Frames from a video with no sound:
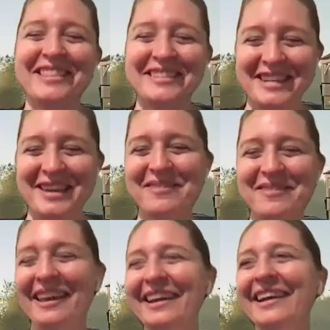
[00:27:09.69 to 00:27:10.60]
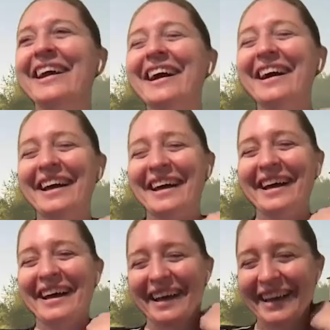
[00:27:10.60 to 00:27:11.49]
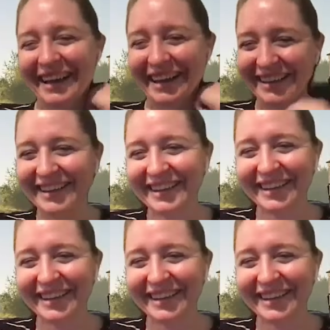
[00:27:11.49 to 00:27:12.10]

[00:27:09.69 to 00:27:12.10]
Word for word: thought the same thing. because